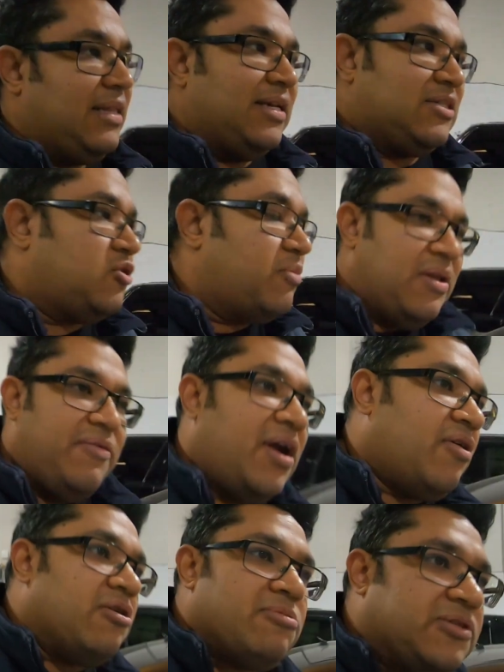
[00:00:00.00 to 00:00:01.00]
There's too many
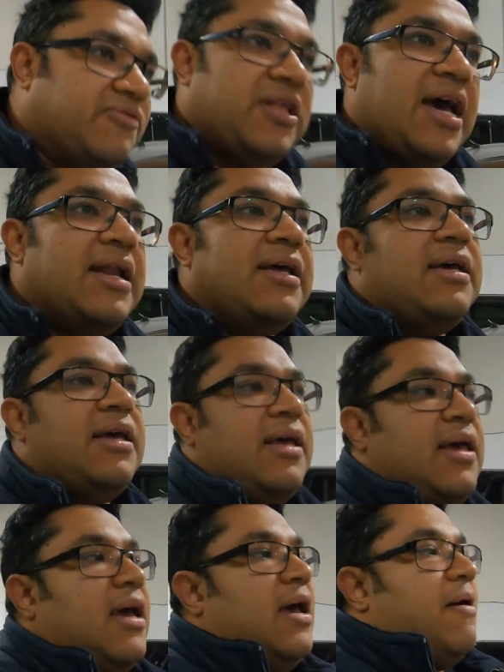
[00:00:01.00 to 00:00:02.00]
variables for that.
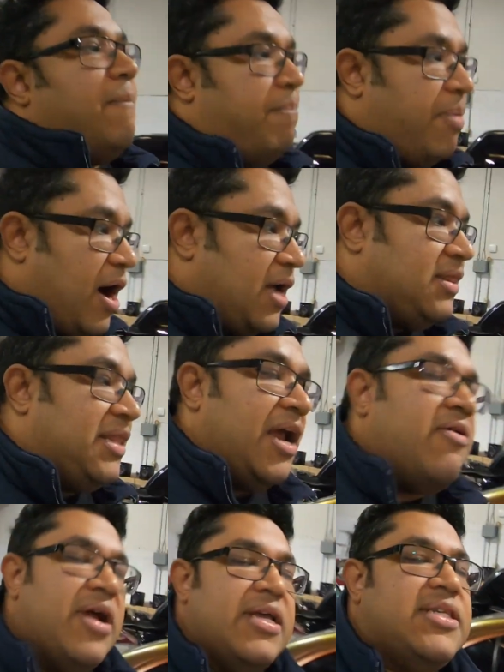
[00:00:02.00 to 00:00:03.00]
But
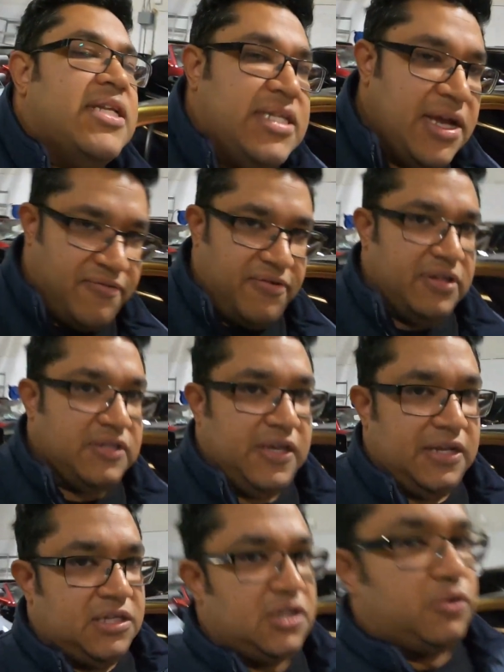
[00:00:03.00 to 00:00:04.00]
there is a difference
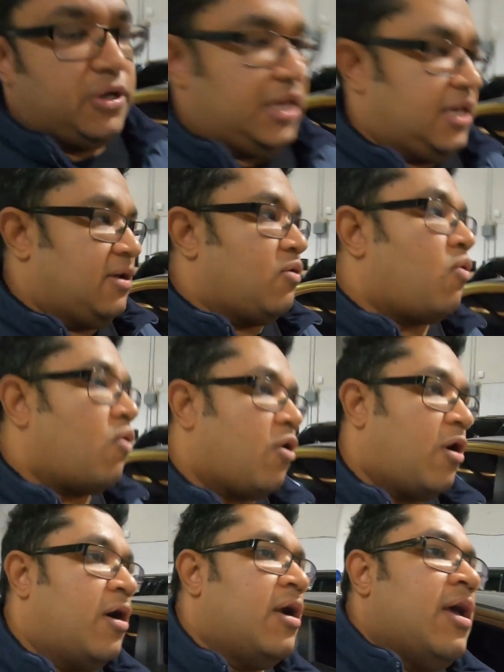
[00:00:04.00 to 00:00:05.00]
in tuning
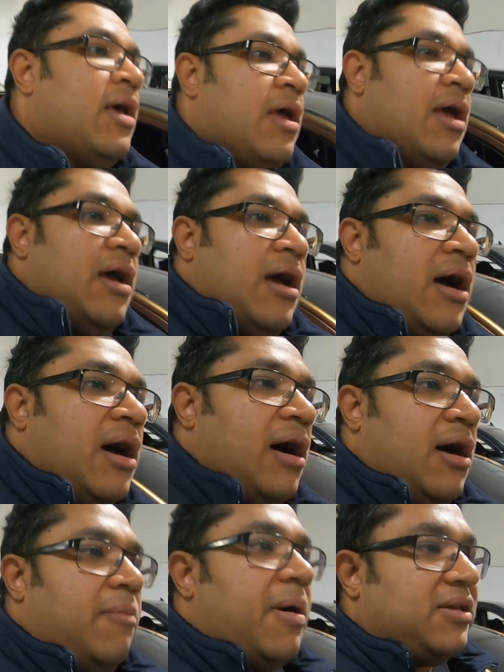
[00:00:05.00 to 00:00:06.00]
or
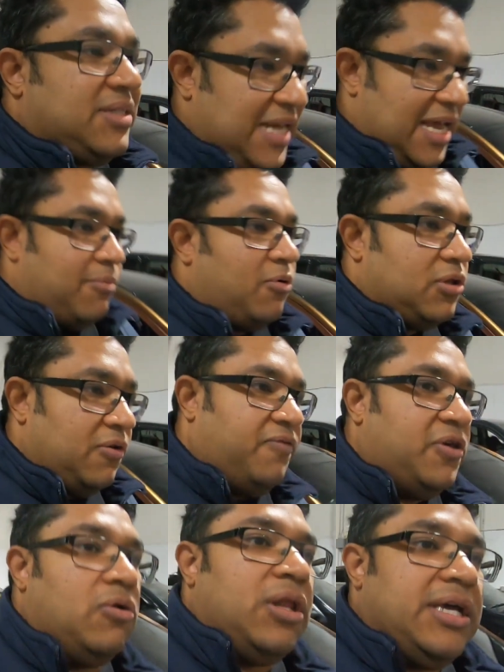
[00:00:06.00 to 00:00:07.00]
how stable the
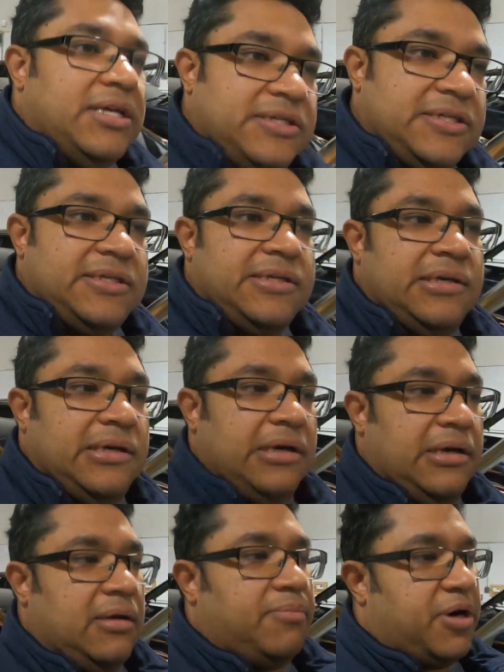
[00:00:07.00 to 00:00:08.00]
fuel is,
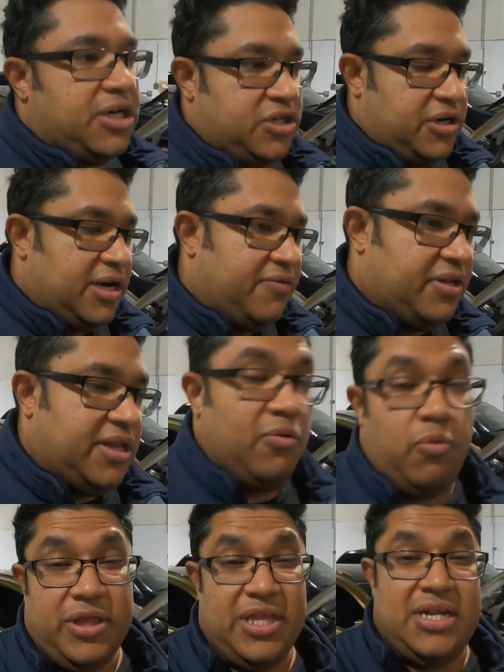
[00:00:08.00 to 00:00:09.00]
pressure and
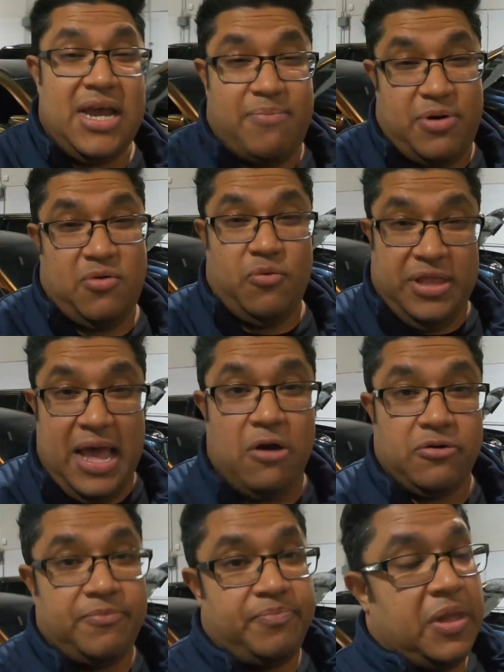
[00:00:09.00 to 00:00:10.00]
everything with the dampener and
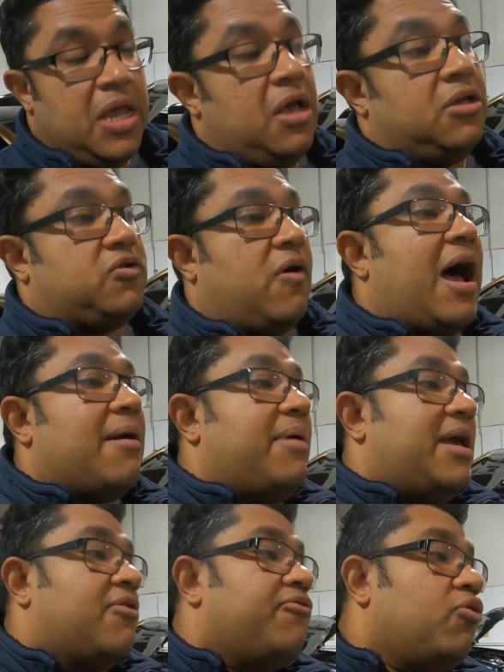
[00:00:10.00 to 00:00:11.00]
without. So I
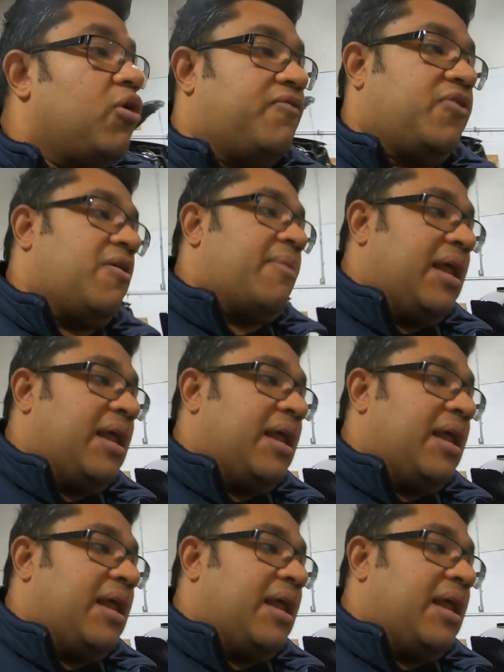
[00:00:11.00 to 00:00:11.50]
made a rule of thumb.